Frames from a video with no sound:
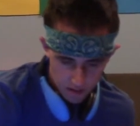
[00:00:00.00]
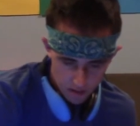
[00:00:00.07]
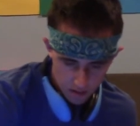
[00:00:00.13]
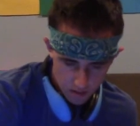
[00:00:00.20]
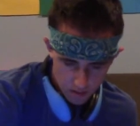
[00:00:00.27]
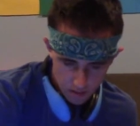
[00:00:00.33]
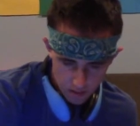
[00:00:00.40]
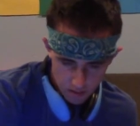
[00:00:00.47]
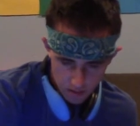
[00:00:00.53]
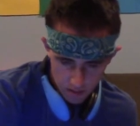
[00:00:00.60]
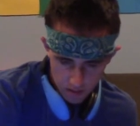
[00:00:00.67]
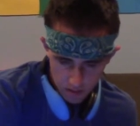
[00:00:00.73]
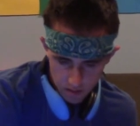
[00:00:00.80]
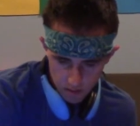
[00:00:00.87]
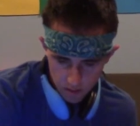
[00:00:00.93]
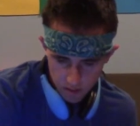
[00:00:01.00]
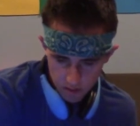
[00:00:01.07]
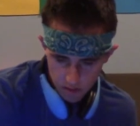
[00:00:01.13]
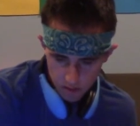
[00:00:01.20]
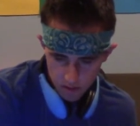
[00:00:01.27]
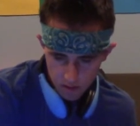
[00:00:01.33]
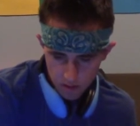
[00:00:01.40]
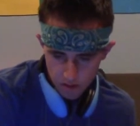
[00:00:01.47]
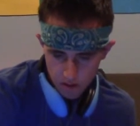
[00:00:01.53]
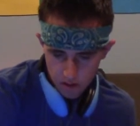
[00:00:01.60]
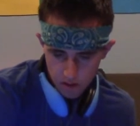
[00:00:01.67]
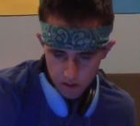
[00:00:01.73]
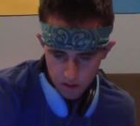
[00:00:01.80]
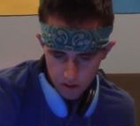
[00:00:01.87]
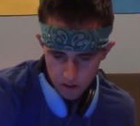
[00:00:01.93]

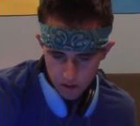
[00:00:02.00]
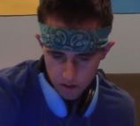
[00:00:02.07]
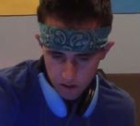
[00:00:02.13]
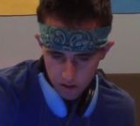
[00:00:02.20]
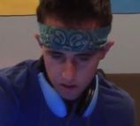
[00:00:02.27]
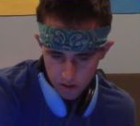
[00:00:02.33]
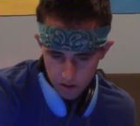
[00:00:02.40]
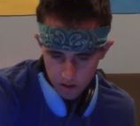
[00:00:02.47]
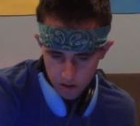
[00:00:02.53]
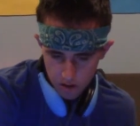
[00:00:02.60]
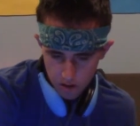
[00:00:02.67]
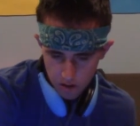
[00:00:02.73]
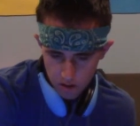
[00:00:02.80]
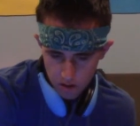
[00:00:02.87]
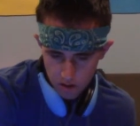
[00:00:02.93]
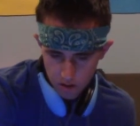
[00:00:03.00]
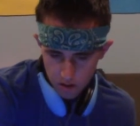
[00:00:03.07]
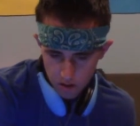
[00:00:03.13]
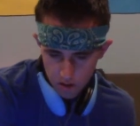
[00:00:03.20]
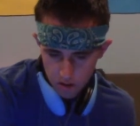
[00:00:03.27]
[no speech]